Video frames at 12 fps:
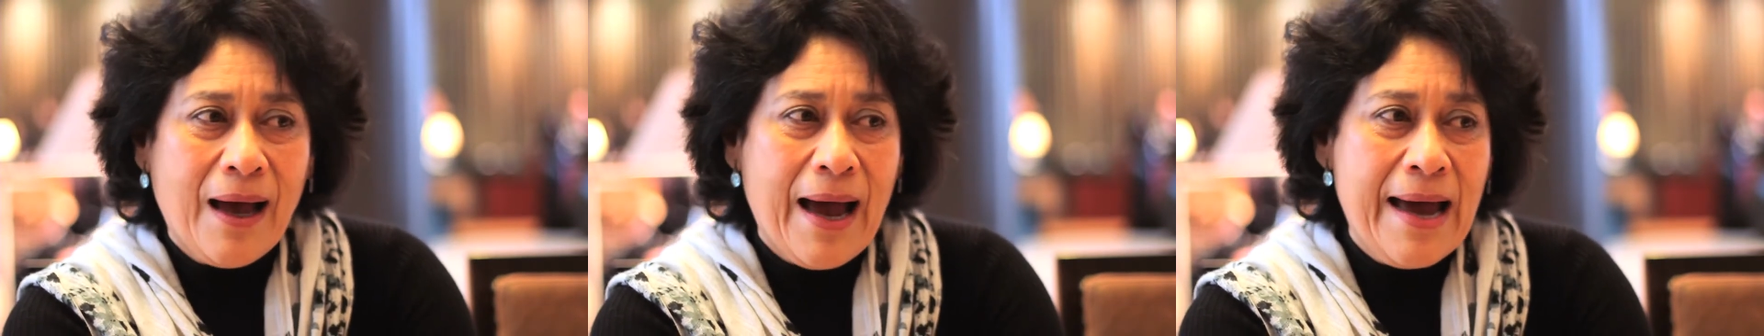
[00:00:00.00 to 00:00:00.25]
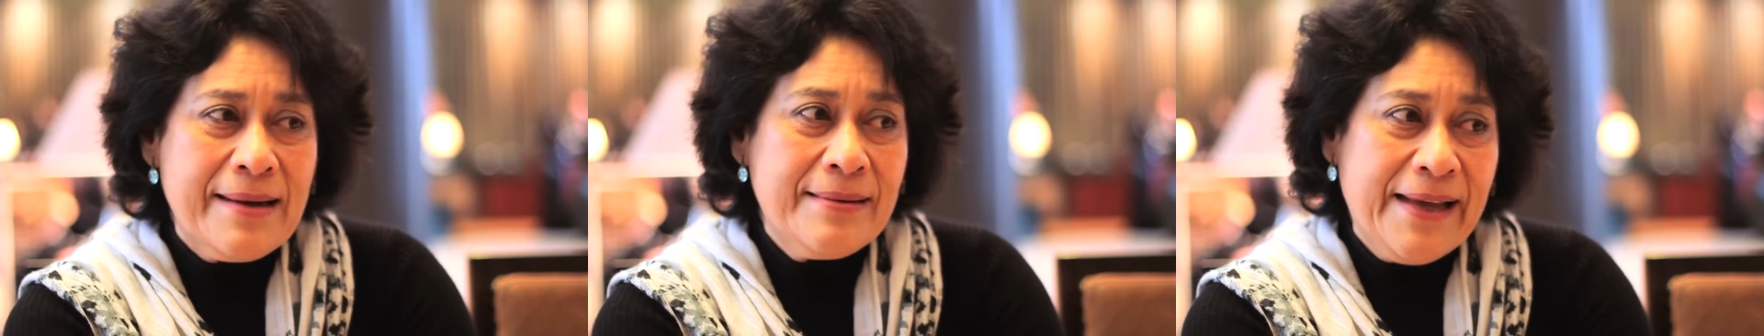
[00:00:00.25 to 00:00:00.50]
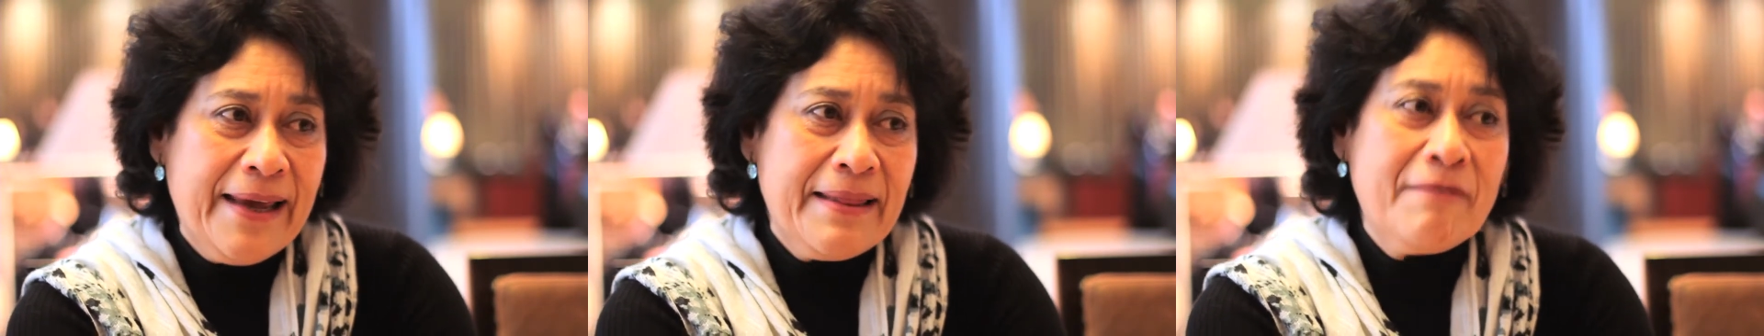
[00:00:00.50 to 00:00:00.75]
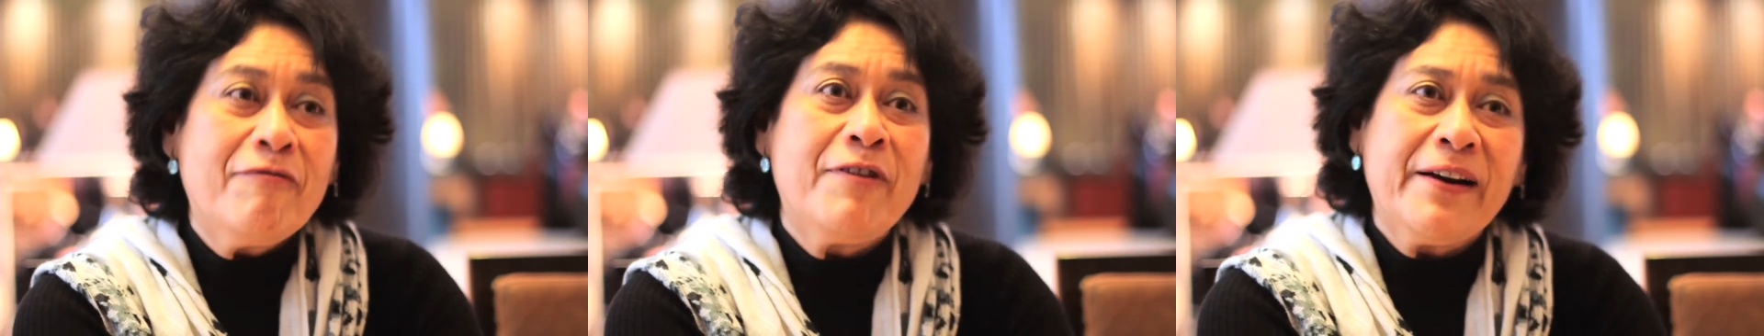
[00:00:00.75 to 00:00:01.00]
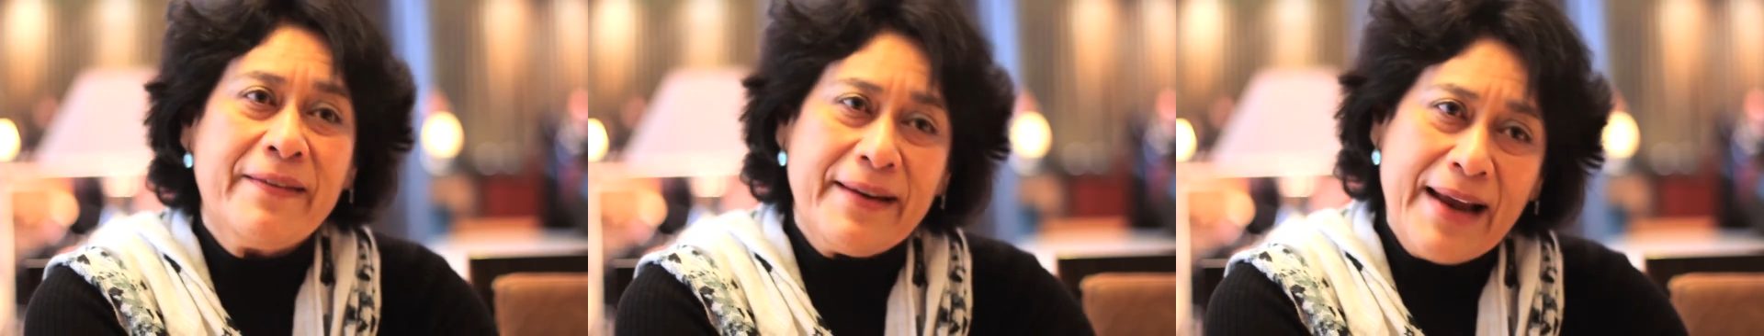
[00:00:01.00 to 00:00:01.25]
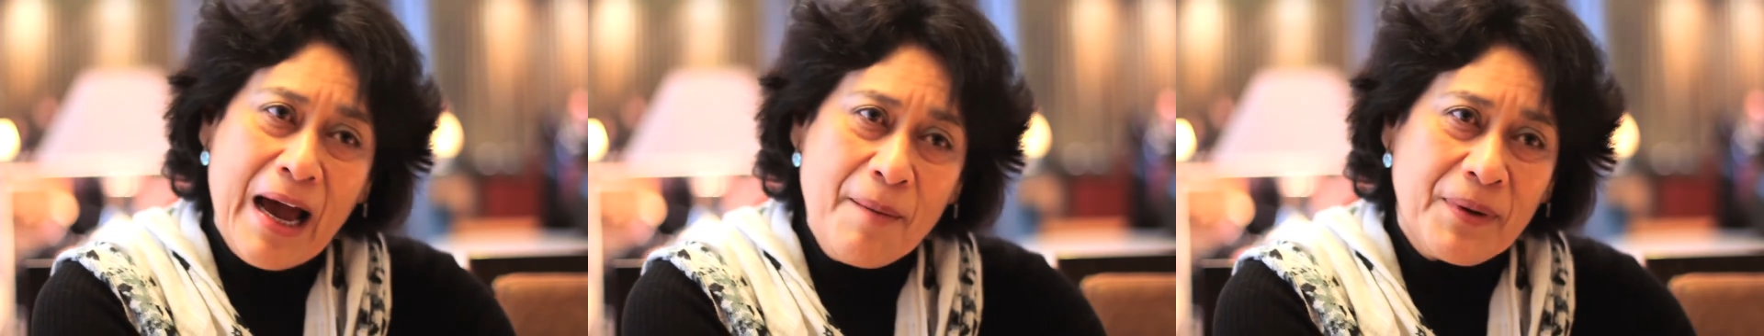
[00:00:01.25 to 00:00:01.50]
and take them further
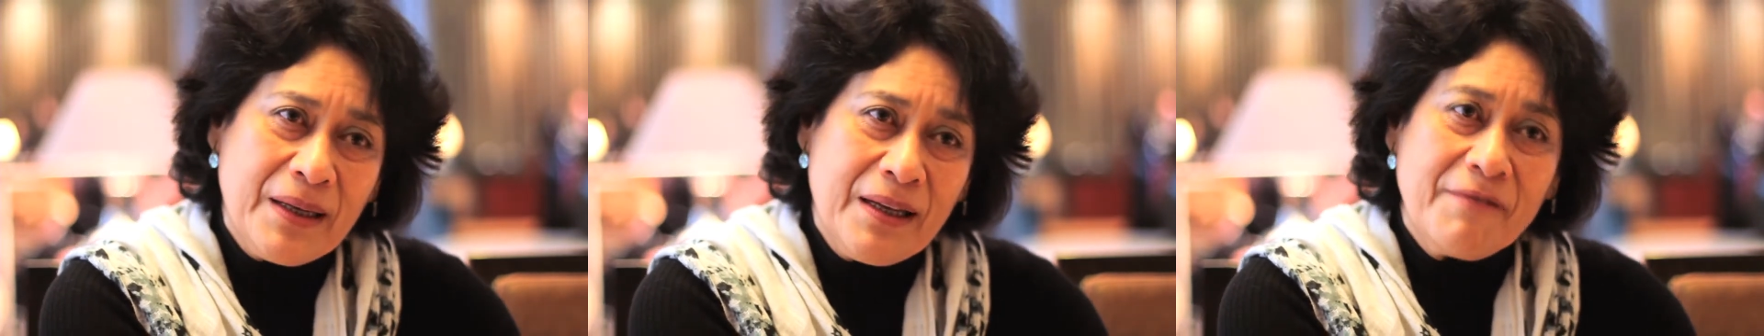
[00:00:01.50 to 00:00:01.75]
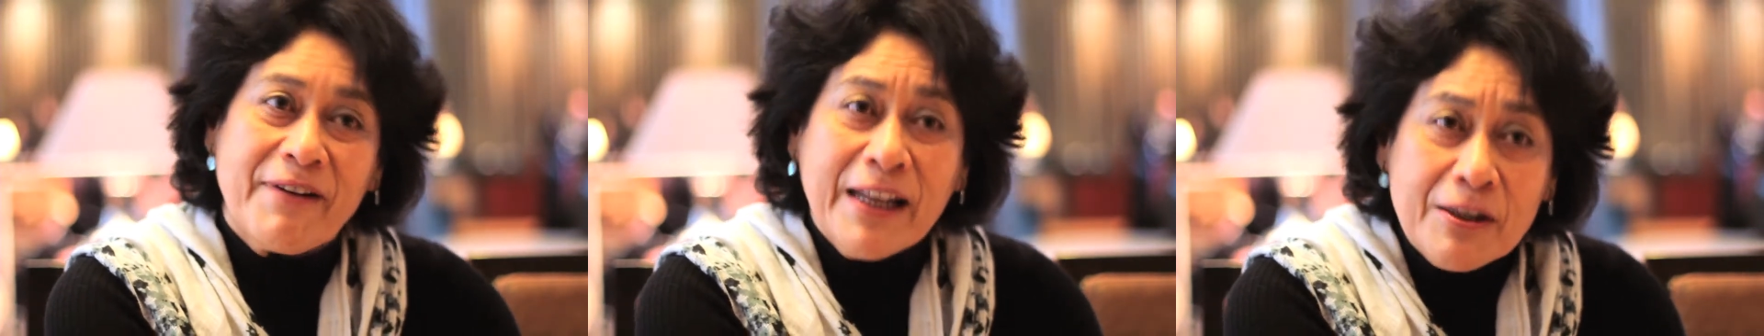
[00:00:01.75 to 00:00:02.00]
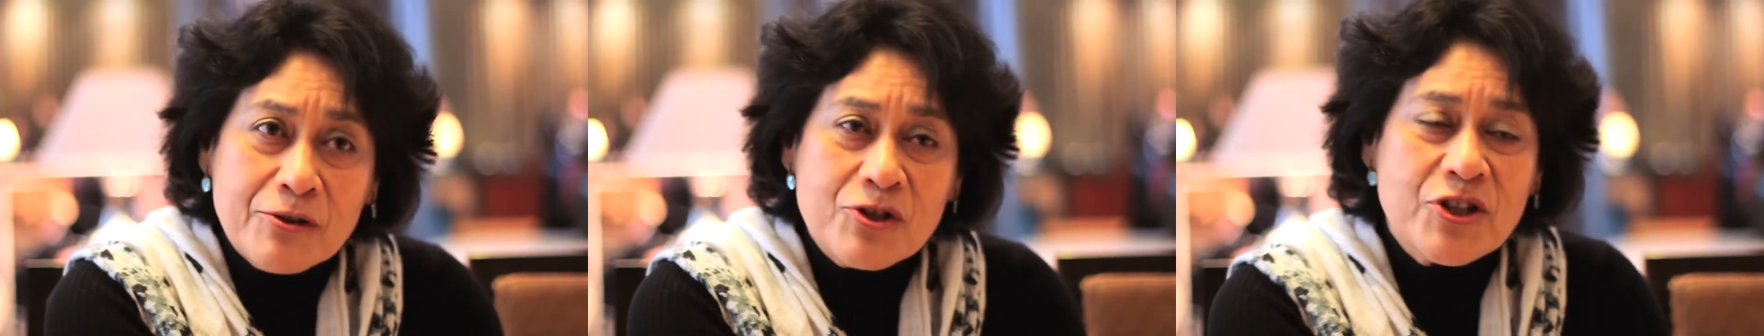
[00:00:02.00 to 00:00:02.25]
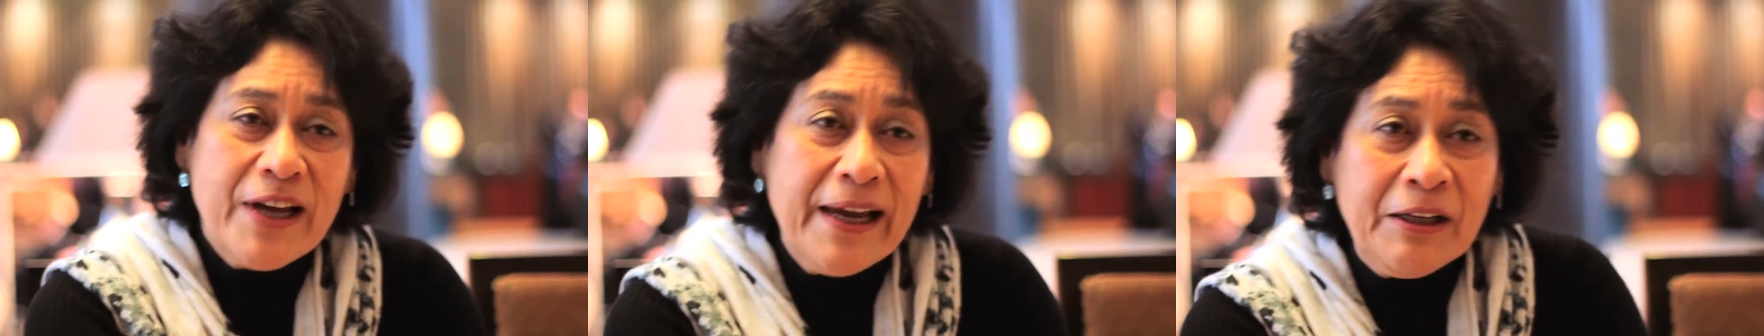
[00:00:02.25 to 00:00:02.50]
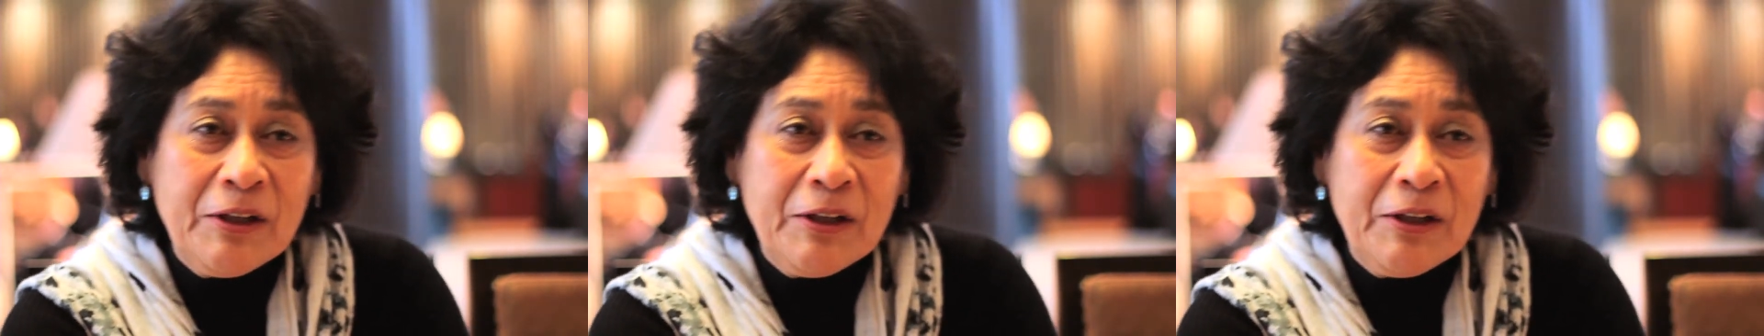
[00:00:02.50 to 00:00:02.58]
up in the value chain